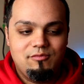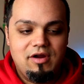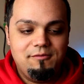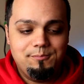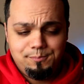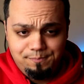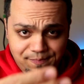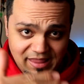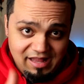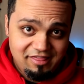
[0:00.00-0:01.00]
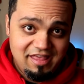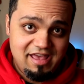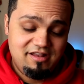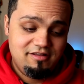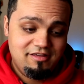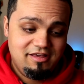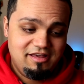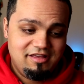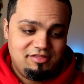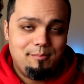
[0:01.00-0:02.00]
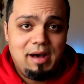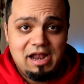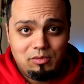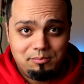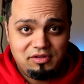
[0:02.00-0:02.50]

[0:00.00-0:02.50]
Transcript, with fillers: right? And then the bottom one